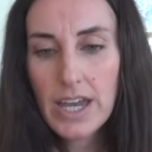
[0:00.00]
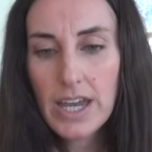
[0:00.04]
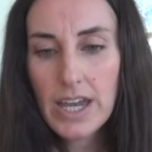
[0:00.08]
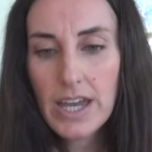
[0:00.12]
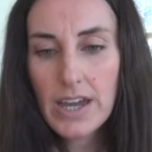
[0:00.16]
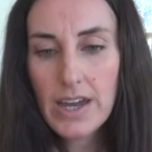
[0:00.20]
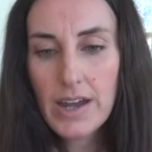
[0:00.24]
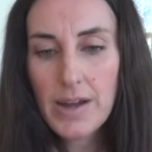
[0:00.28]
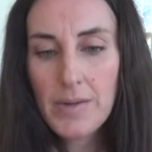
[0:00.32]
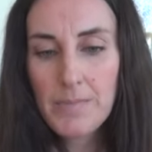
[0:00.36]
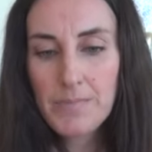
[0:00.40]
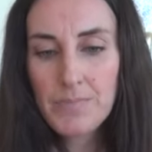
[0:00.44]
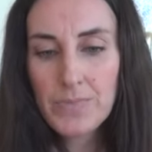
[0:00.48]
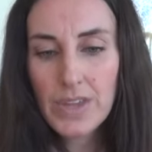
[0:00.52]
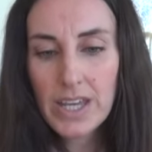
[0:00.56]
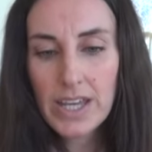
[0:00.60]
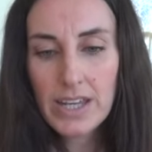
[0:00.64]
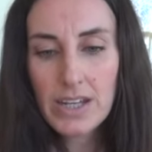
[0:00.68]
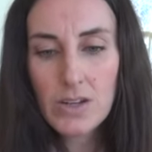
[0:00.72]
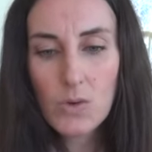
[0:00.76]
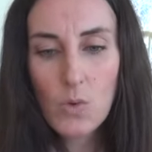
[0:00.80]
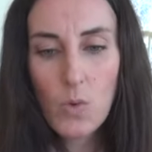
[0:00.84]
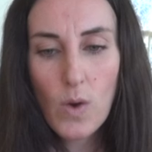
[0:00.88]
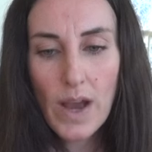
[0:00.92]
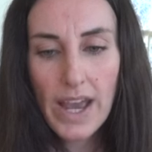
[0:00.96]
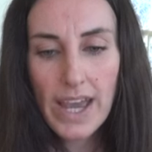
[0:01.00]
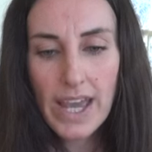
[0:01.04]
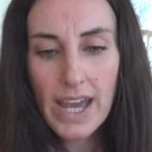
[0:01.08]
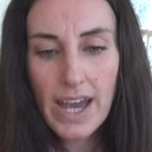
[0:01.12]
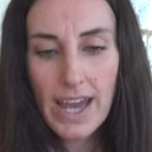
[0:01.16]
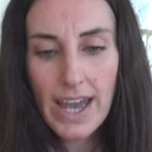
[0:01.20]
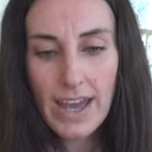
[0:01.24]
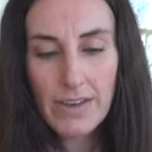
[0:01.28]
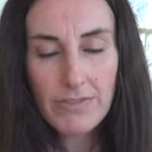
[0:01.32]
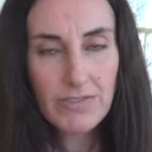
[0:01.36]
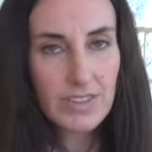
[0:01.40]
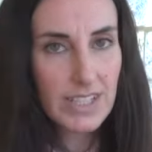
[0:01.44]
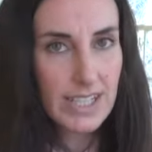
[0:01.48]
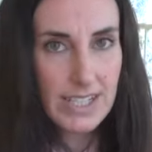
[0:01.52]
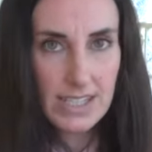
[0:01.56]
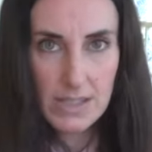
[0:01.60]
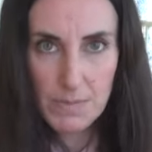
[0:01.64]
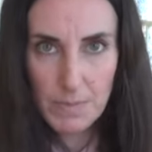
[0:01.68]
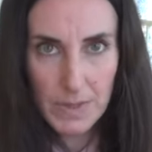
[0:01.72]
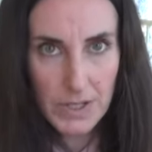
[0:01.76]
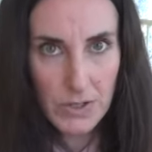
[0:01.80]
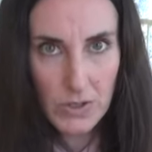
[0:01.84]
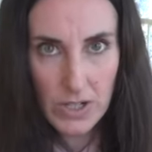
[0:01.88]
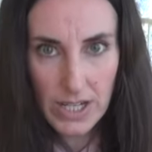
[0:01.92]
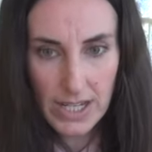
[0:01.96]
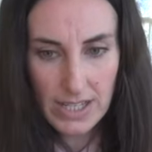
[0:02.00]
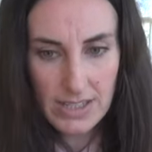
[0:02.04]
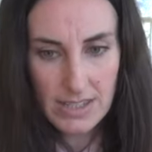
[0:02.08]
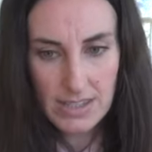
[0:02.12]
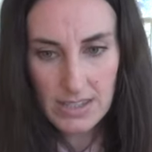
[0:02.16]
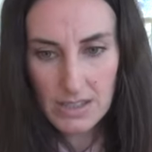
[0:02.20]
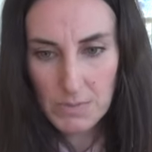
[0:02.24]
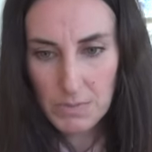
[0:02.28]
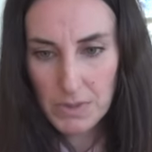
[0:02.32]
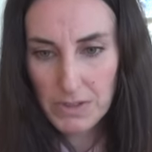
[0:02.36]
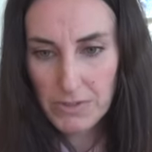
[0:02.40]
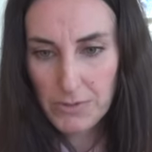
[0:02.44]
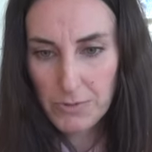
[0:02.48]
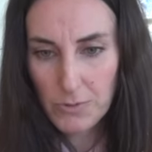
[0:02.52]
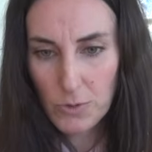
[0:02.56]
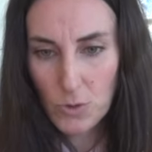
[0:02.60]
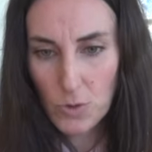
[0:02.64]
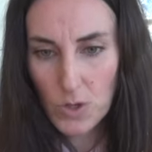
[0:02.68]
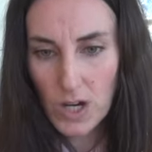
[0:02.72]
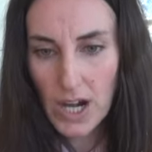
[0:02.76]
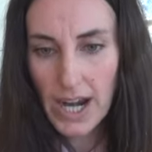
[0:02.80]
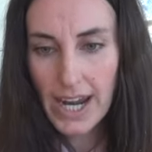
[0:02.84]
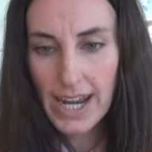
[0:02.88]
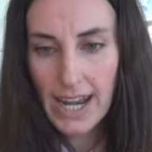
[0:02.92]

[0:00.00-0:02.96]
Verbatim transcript: um, in a way I haven't experienced it before.